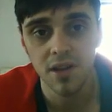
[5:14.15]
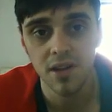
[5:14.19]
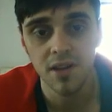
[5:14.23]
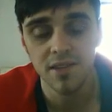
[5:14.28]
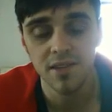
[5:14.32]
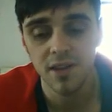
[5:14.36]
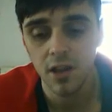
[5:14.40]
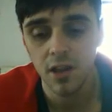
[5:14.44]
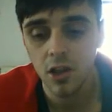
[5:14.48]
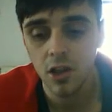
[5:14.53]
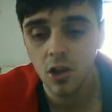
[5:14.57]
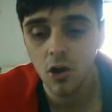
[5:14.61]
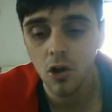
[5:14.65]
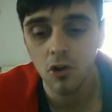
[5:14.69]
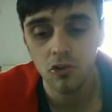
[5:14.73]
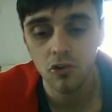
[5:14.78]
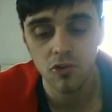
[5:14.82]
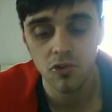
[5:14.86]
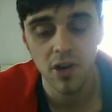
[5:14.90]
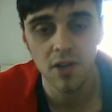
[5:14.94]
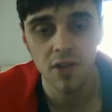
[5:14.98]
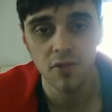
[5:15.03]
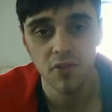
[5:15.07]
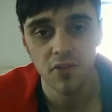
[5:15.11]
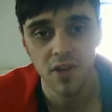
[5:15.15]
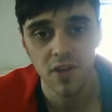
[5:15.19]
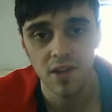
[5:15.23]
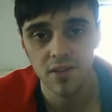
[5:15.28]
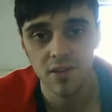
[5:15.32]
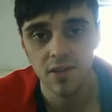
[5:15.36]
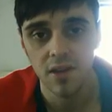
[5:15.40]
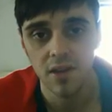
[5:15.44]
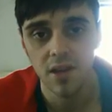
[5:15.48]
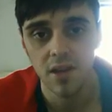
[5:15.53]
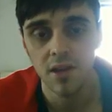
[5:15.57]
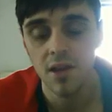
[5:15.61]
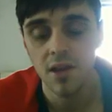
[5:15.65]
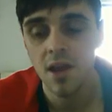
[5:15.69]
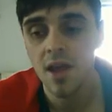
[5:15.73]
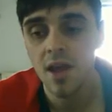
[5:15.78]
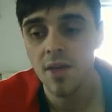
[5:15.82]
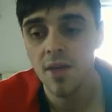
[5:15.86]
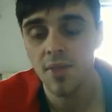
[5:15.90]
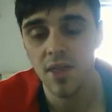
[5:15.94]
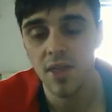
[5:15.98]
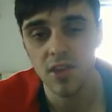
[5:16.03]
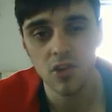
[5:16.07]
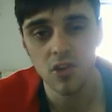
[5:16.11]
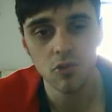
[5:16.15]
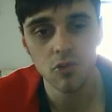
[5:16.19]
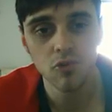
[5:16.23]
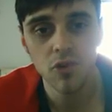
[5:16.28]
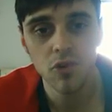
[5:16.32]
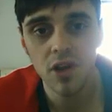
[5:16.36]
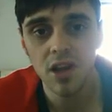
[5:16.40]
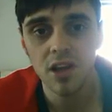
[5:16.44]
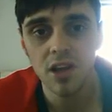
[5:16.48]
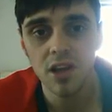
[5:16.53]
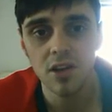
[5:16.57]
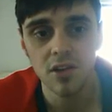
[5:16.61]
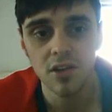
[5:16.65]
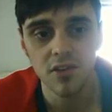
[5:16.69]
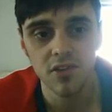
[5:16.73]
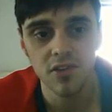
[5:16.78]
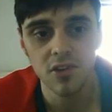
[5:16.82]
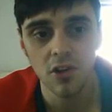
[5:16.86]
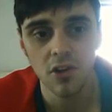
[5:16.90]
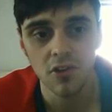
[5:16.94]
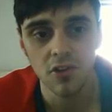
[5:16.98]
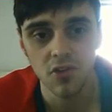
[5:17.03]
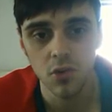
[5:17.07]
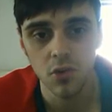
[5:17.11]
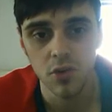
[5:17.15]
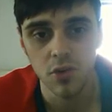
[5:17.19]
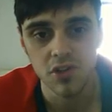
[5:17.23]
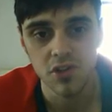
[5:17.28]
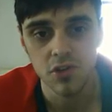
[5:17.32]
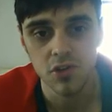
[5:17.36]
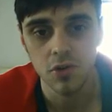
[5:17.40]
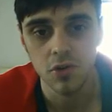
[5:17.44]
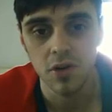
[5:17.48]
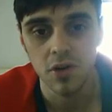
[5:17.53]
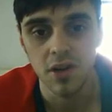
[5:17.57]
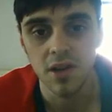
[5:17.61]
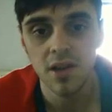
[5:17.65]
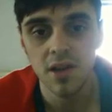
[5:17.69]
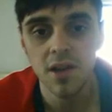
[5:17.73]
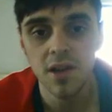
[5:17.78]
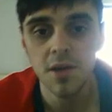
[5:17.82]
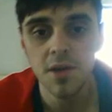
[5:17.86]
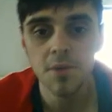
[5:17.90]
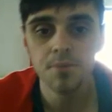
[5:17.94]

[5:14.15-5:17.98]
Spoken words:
There's a lot of great things here that you're really going to start to enjoy.